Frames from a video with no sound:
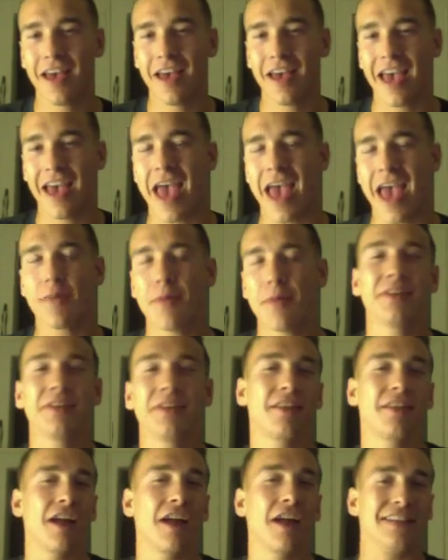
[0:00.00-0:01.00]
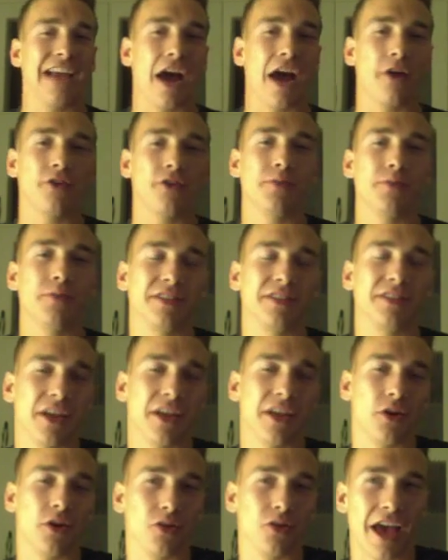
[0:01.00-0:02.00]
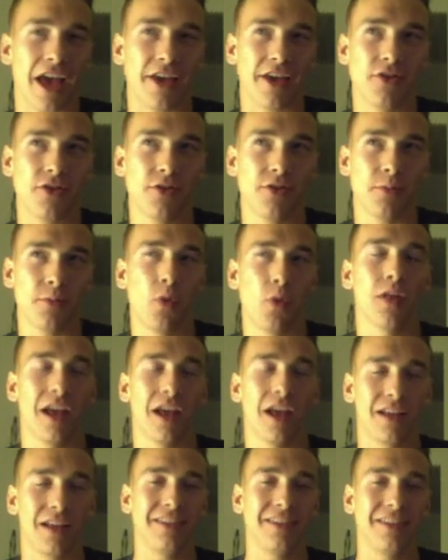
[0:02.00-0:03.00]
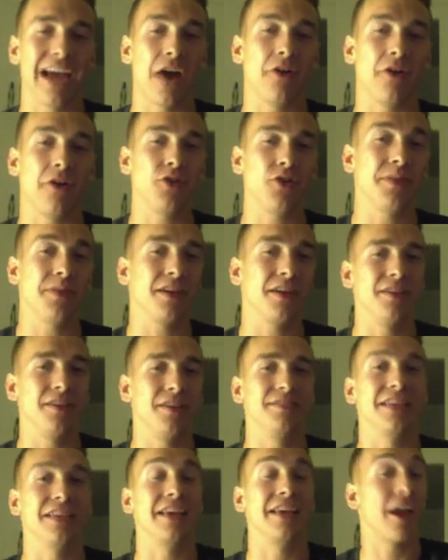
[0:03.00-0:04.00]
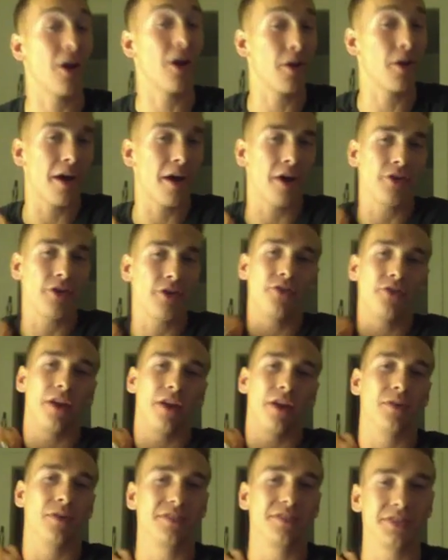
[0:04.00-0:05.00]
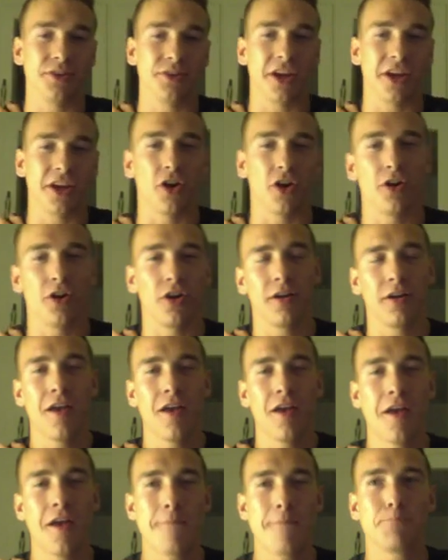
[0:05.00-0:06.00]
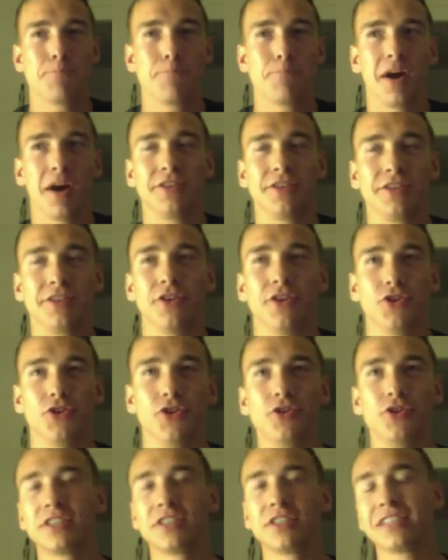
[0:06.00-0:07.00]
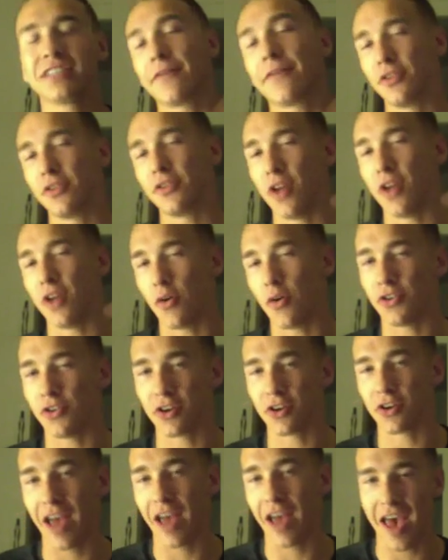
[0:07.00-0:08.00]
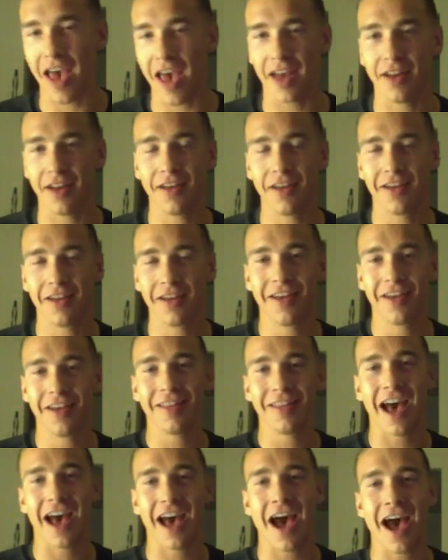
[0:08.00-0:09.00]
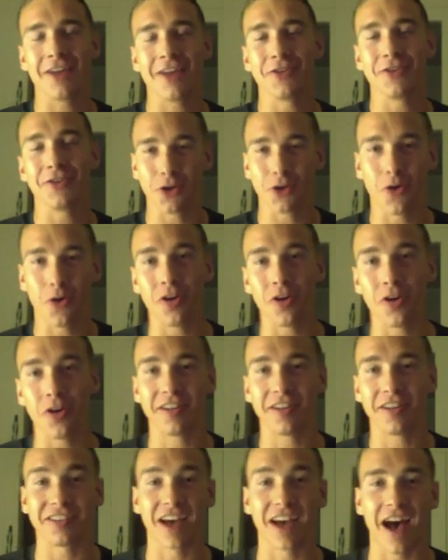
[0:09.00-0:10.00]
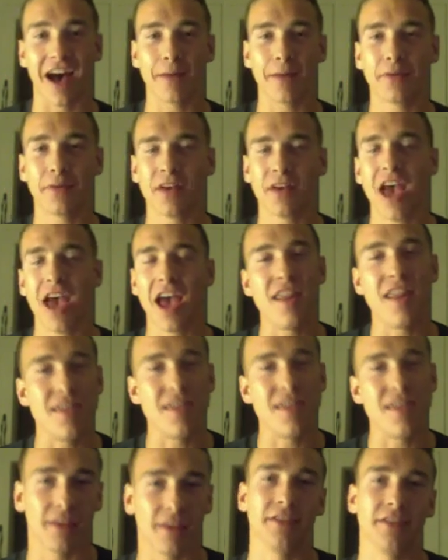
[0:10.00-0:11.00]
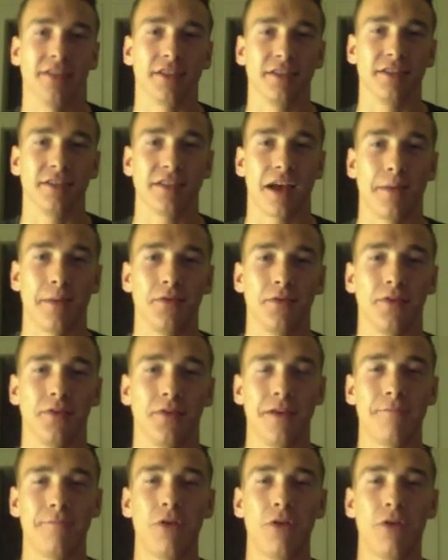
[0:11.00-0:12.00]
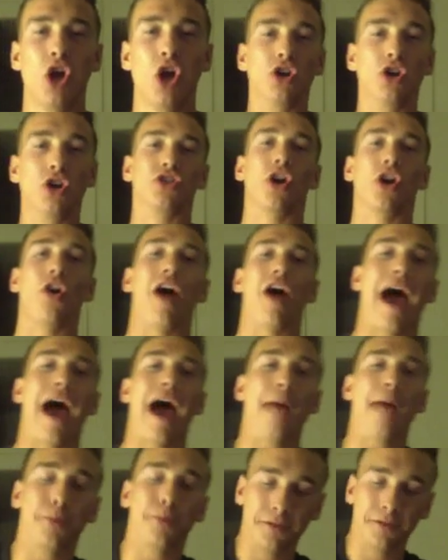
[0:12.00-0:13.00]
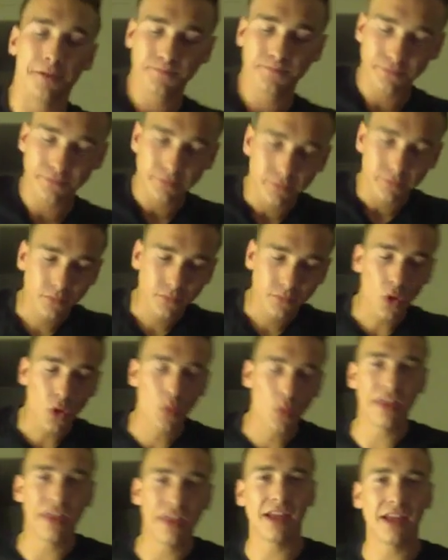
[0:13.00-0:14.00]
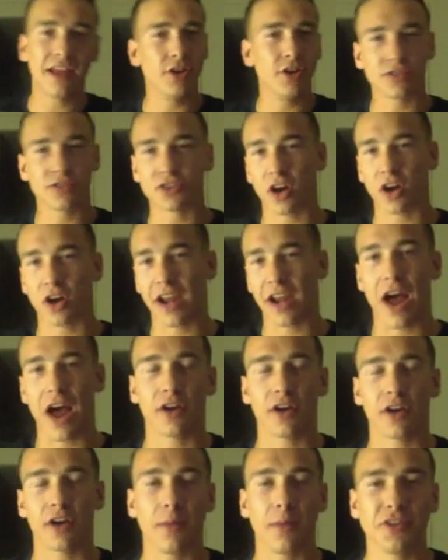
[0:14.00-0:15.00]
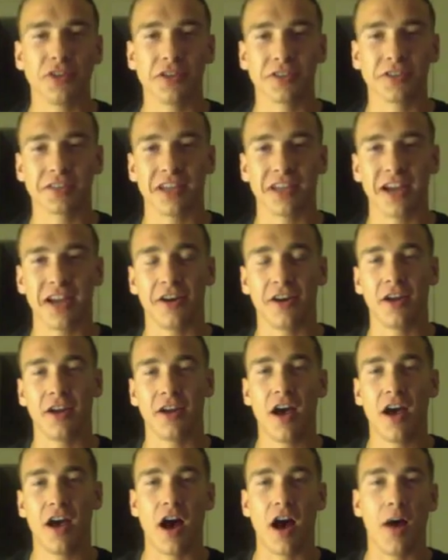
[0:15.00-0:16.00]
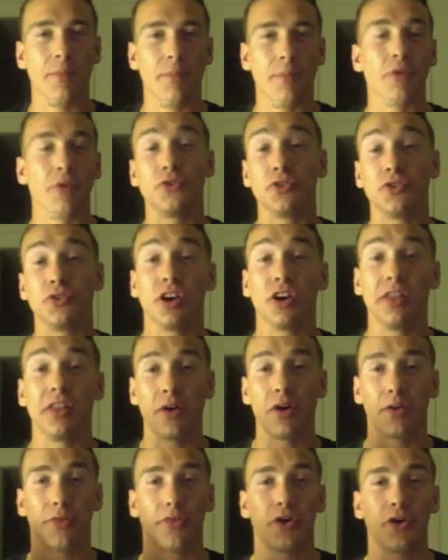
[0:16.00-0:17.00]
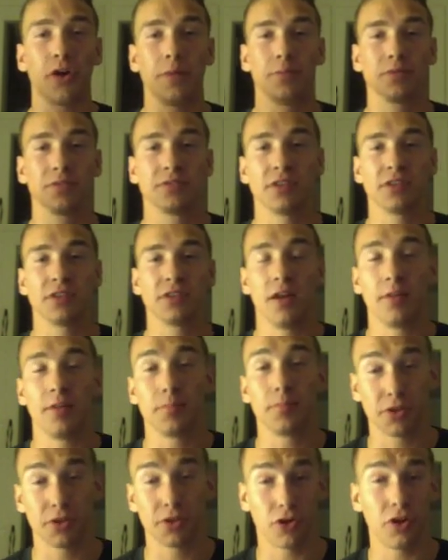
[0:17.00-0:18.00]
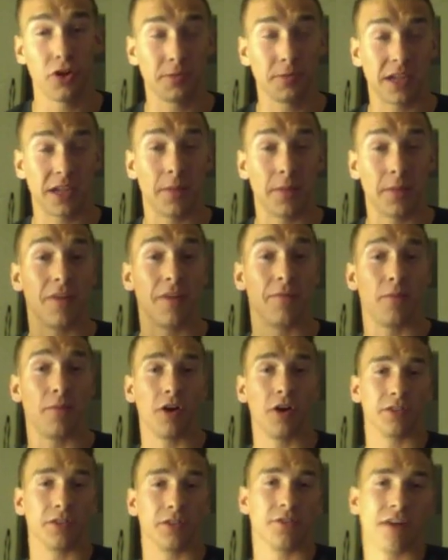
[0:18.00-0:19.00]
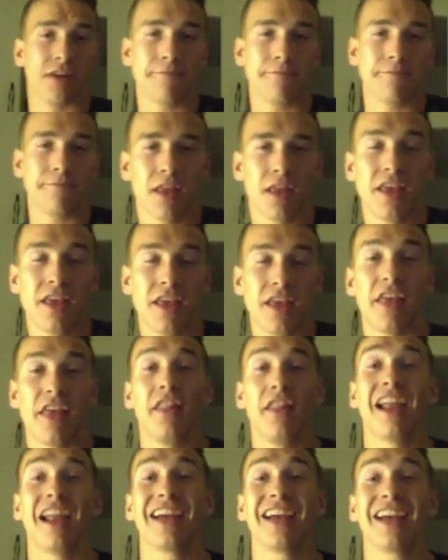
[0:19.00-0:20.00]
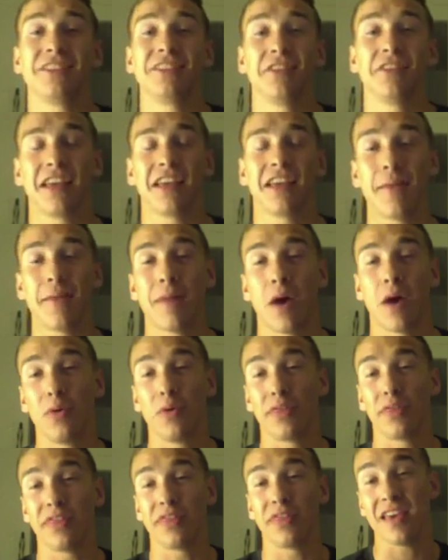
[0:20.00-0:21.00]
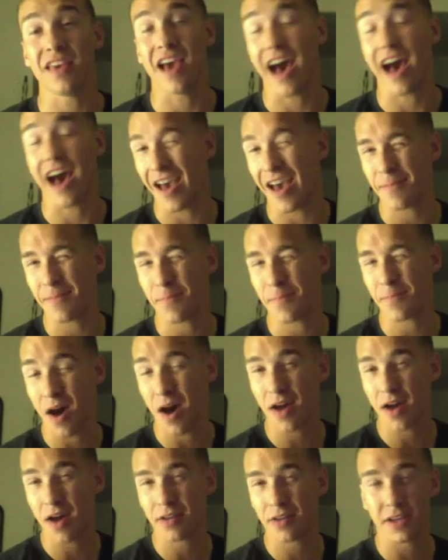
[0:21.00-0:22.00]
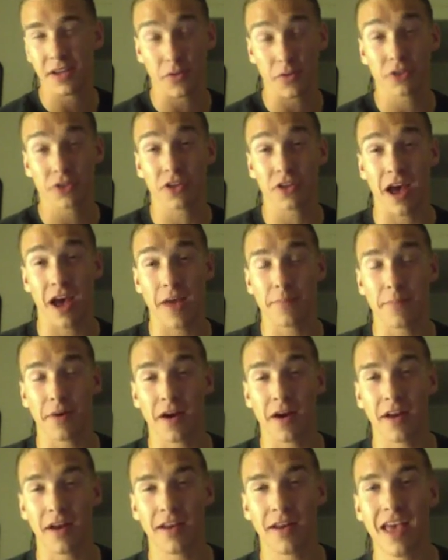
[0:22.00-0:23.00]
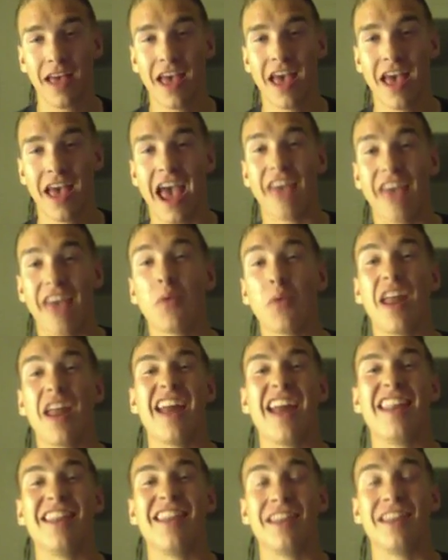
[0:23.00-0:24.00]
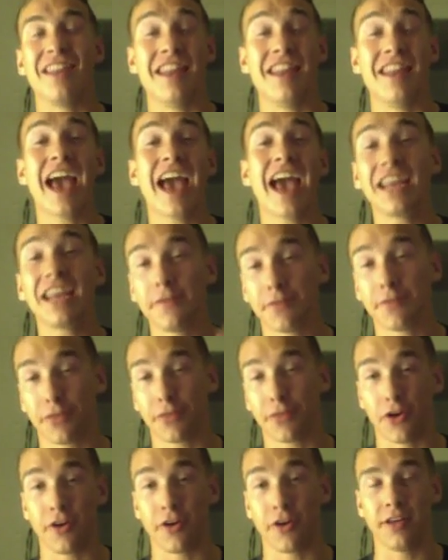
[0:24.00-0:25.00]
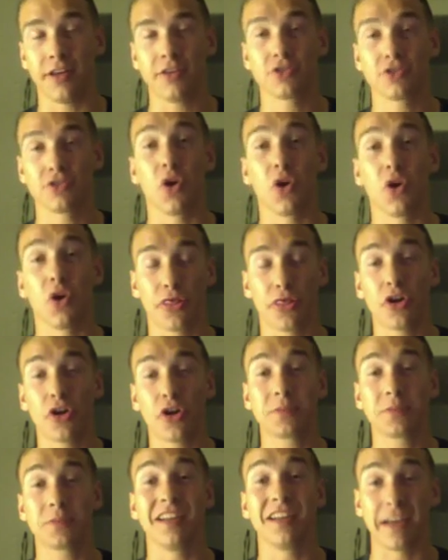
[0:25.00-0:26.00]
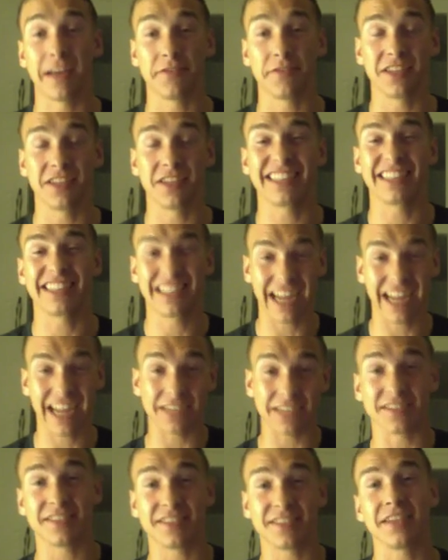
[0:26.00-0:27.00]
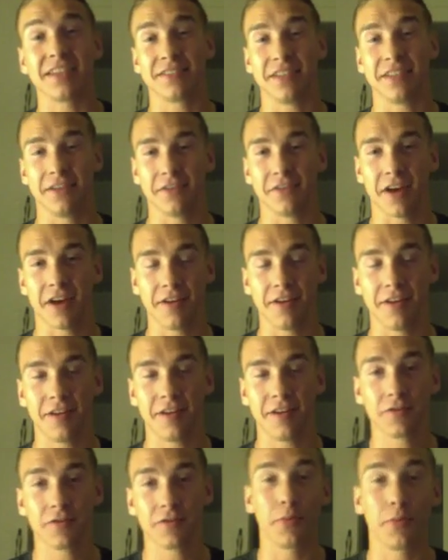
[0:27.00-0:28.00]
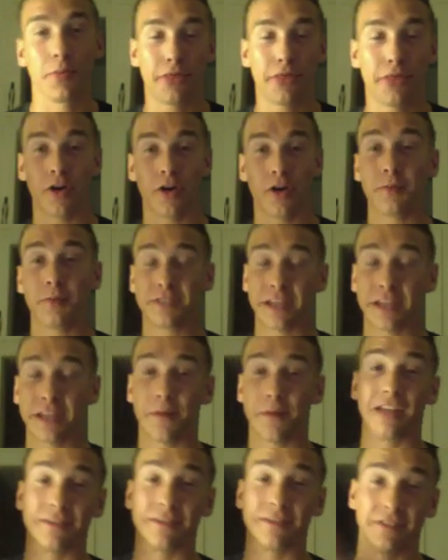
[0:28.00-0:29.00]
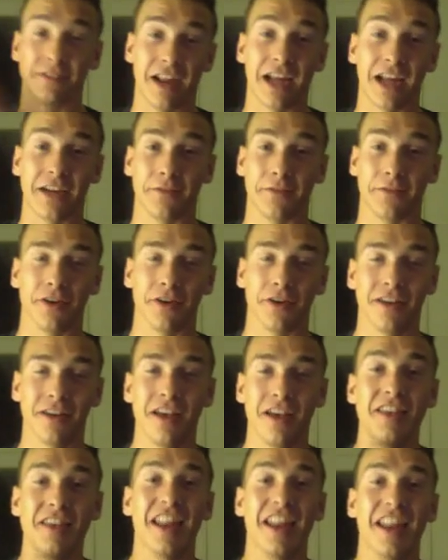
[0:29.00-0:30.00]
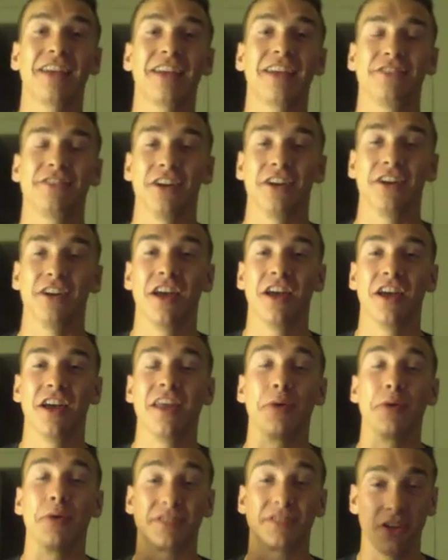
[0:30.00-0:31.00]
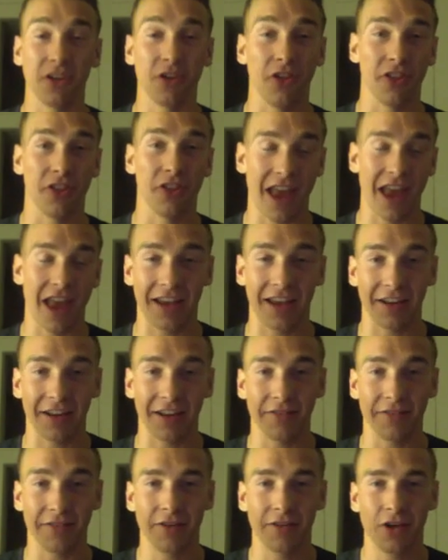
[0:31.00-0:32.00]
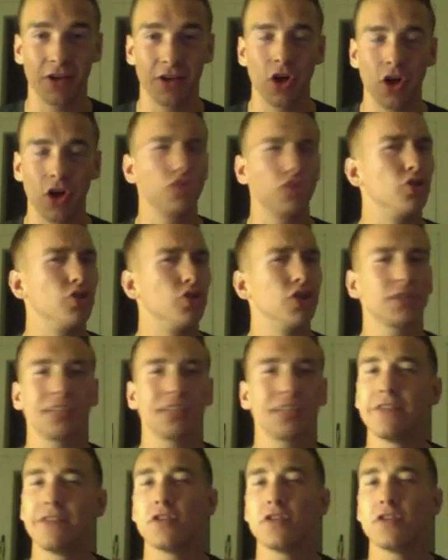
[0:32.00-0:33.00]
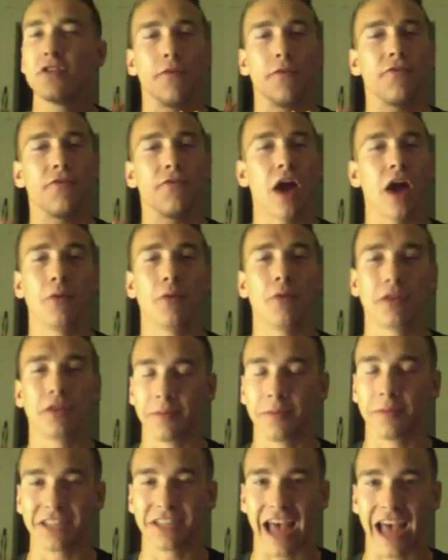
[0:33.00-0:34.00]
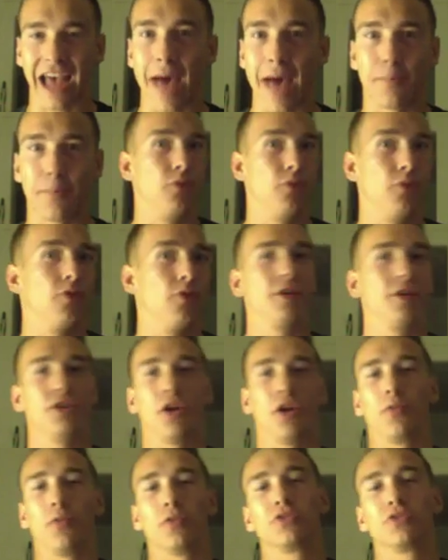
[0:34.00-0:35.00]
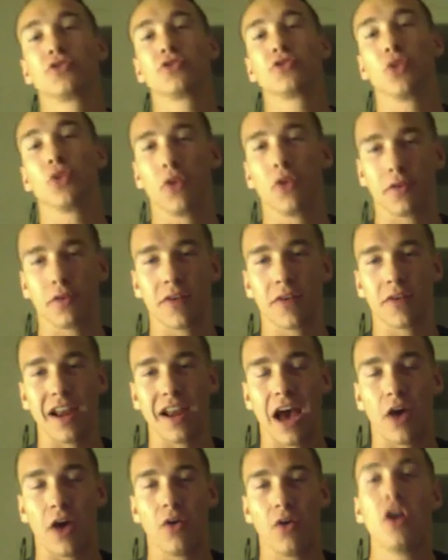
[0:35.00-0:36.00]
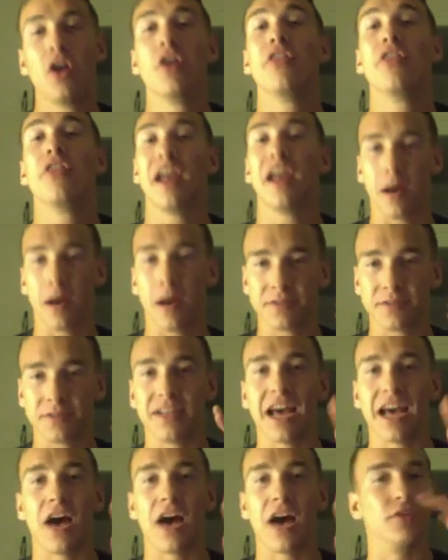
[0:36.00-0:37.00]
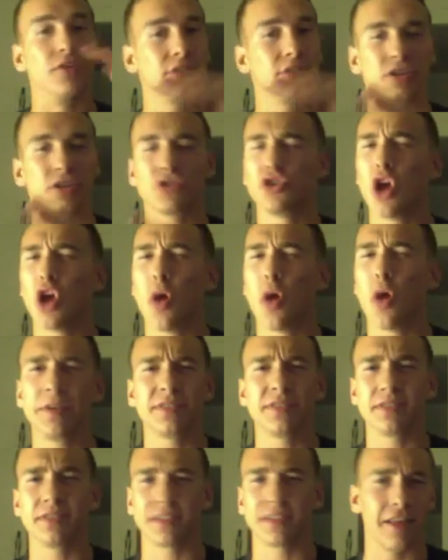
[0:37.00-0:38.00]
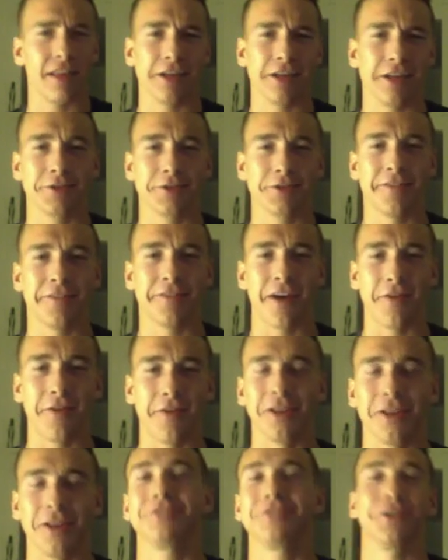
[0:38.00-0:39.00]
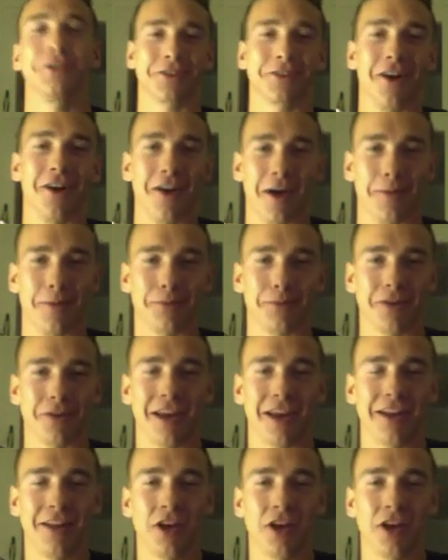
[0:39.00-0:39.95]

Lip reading: And maybe they're not doubting you because they don't like you. They're more likely doubting you because they care about you and they don't want to see you get hurt. But you just have to know in your head that you're going to the top and nothing's going to stop you, right? So Apple, when they started out a couple years later, they were doing good. They were 30% above margin, right? Then the next year they came out with the iPod, the original iPod, and they went a -30, so a 30% deficit. That's -60, right? From 30% positive to -30. The next year they were still in the negative. So just even phenomenal companies like Apple, who are we're soaring right now, they had ups and downs. There's no business in the history of ever that's just gone up, right?